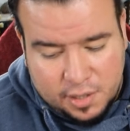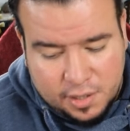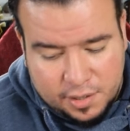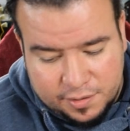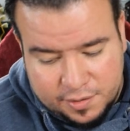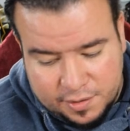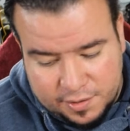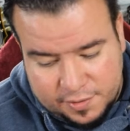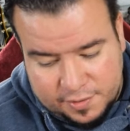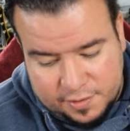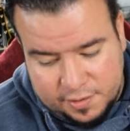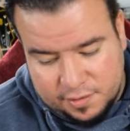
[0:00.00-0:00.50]

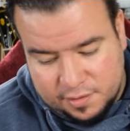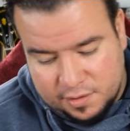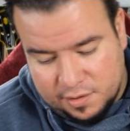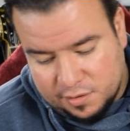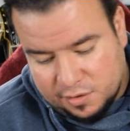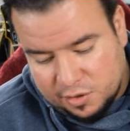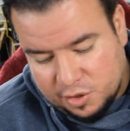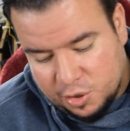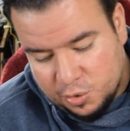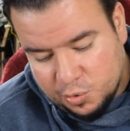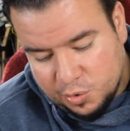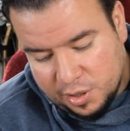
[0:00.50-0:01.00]
This is the
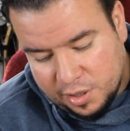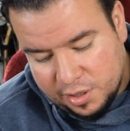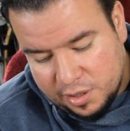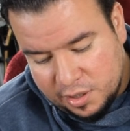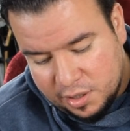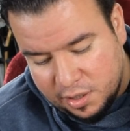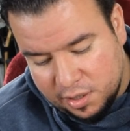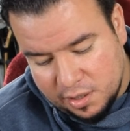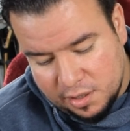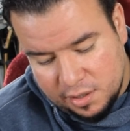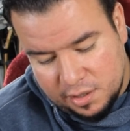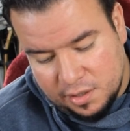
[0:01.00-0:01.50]
tuner
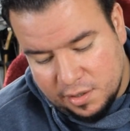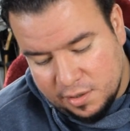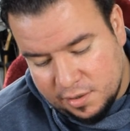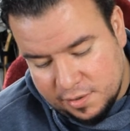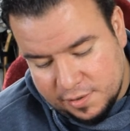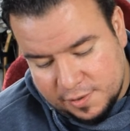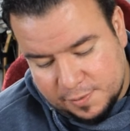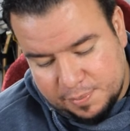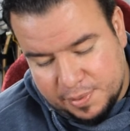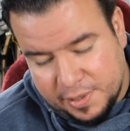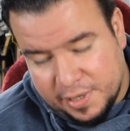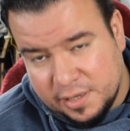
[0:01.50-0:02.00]
here in
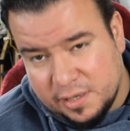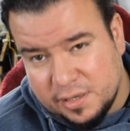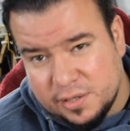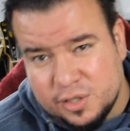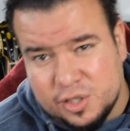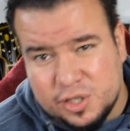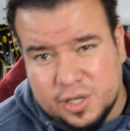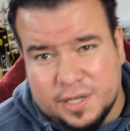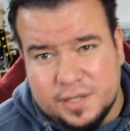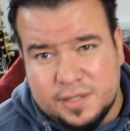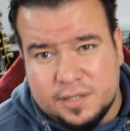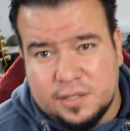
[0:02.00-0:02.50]
this pedal is
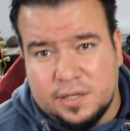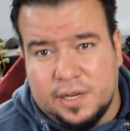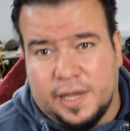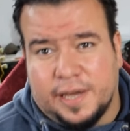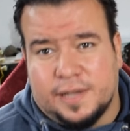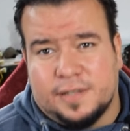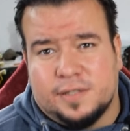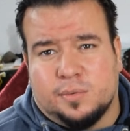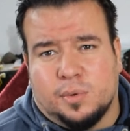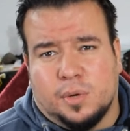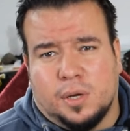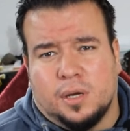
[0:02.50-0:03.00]
just an
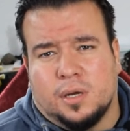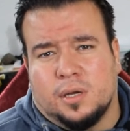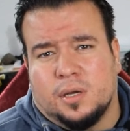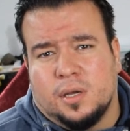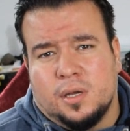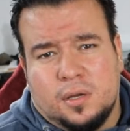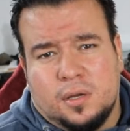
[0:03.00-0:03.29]
extra,